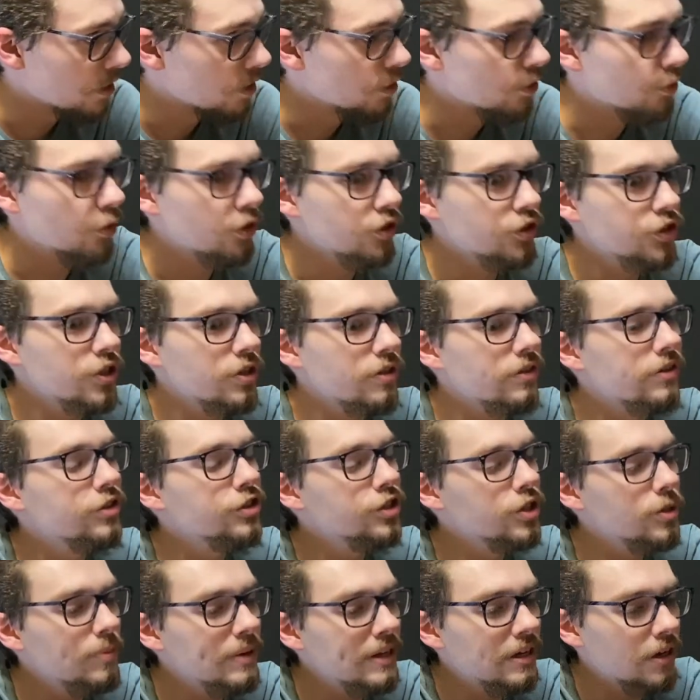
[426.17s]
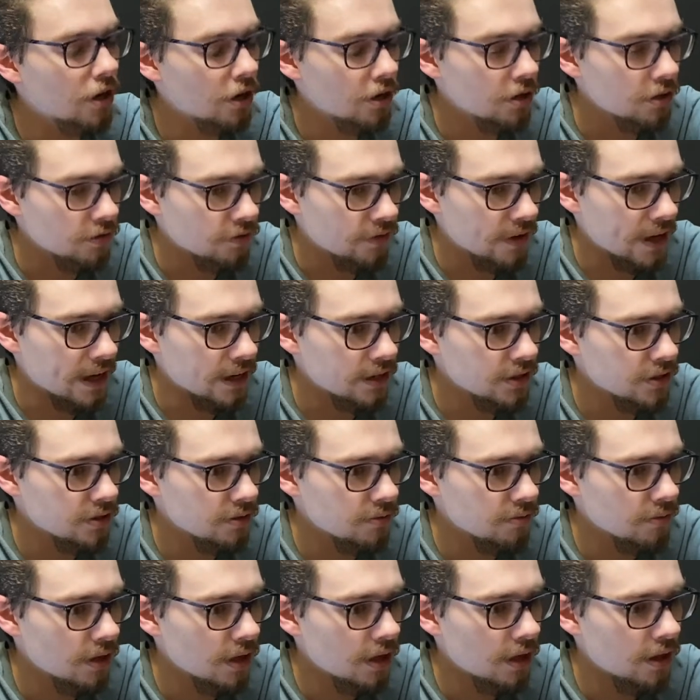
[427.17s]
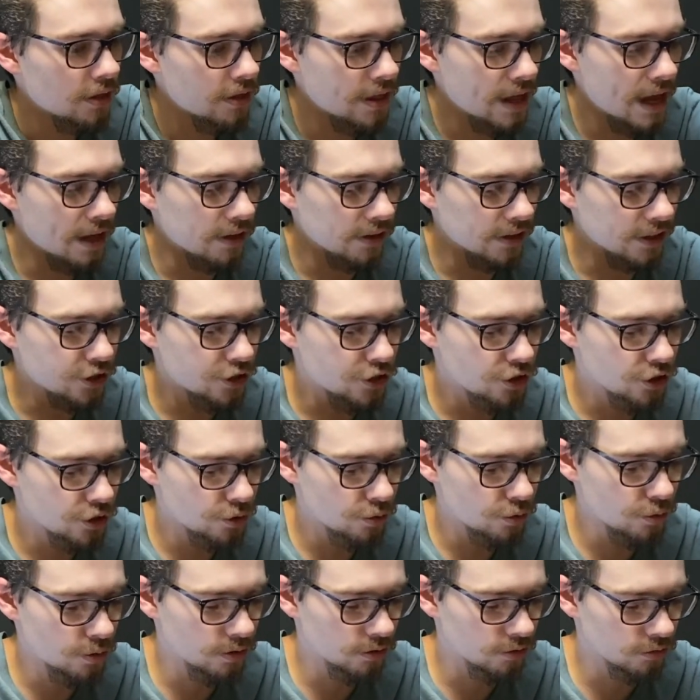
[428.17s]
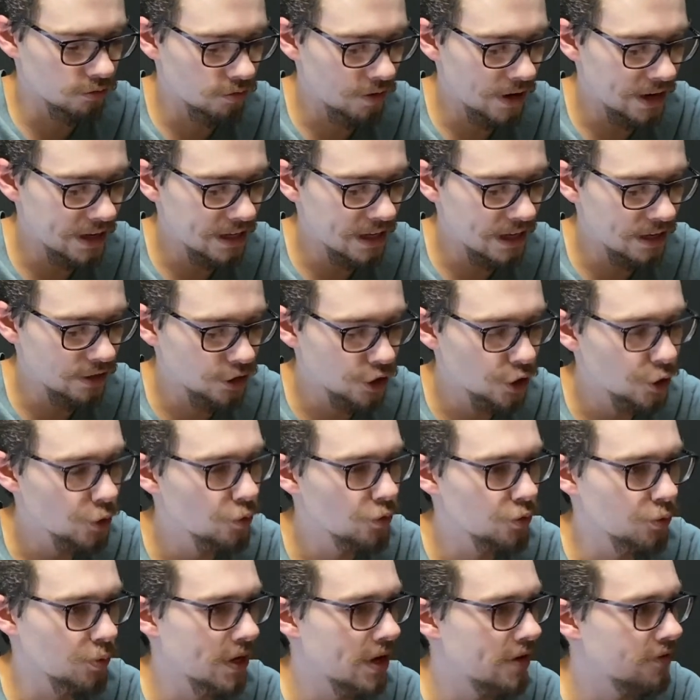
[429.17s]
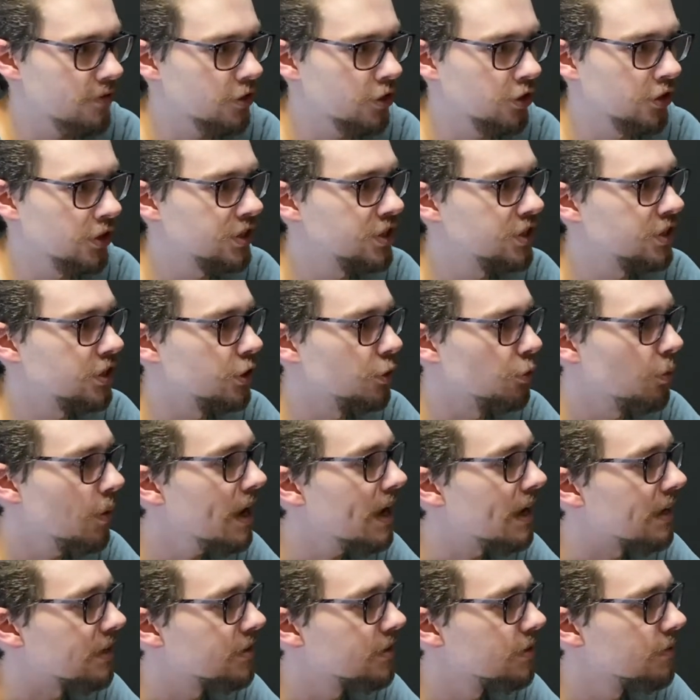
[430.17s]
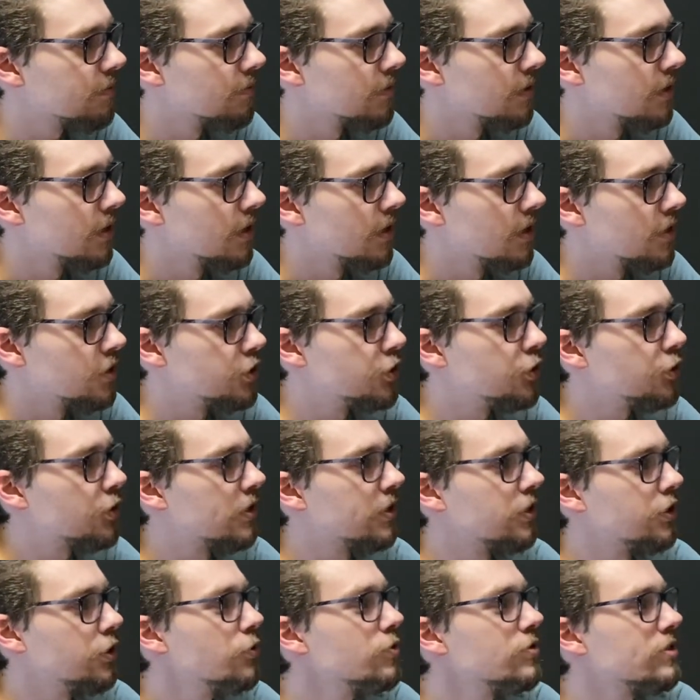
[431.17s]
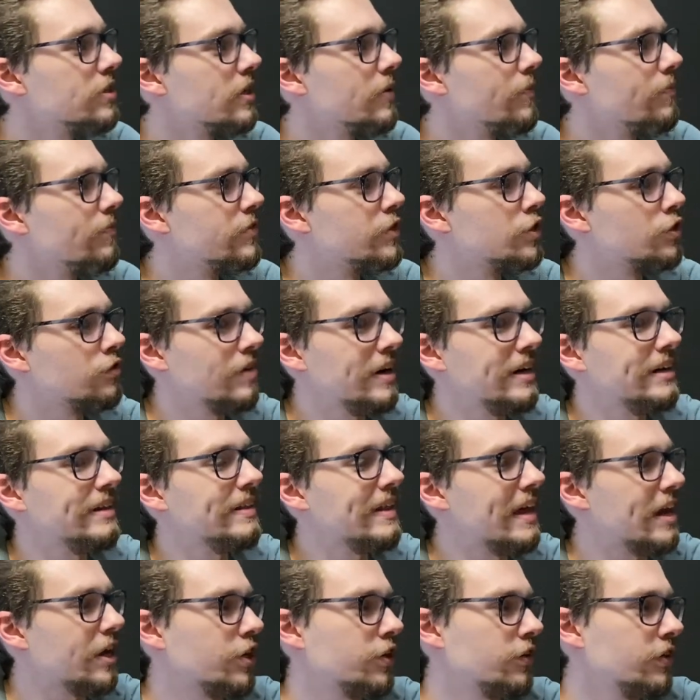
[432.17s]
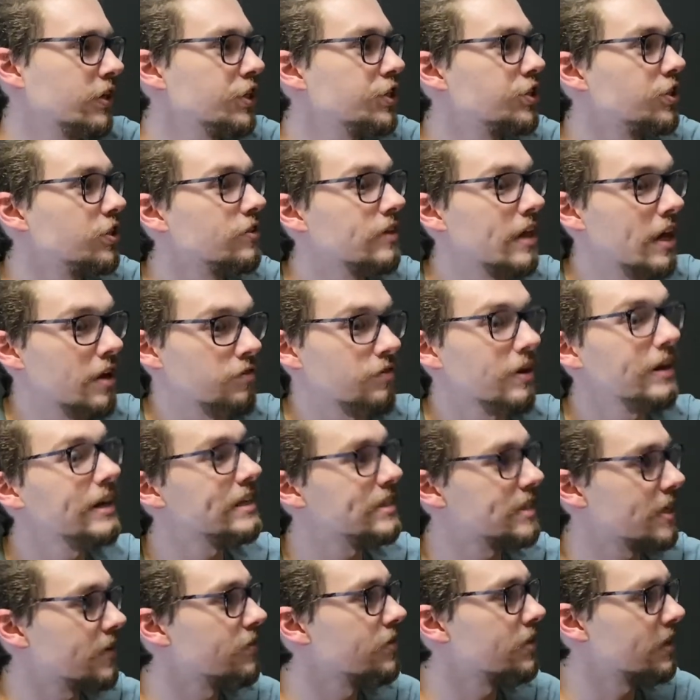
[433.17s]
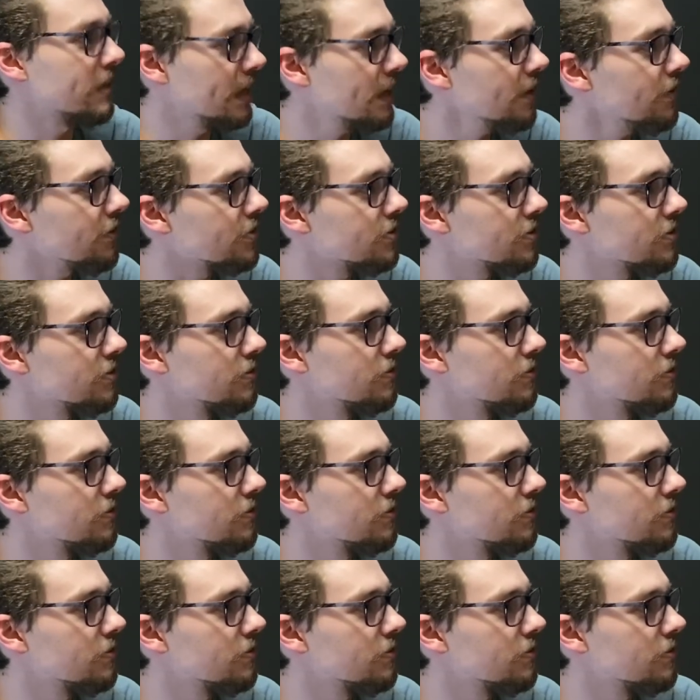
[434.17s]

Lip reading: There should be an artifact that lets you ready and use whatever creature you want. So you could use it to ready that creature that readies everything else.